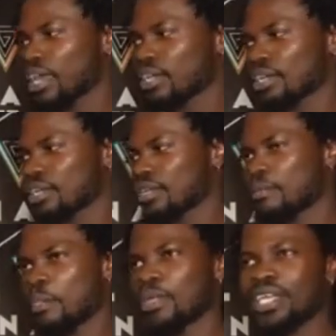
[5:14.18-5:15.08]
by,
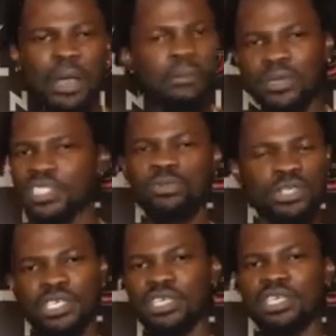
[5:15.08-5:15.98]
it can't meet
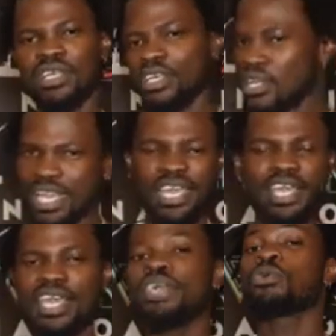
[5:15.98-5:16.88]
music.
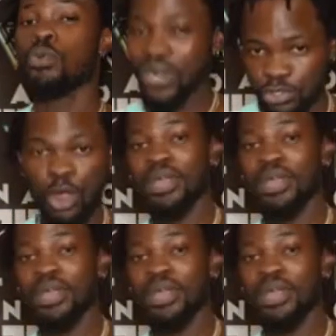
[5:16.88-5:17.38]
With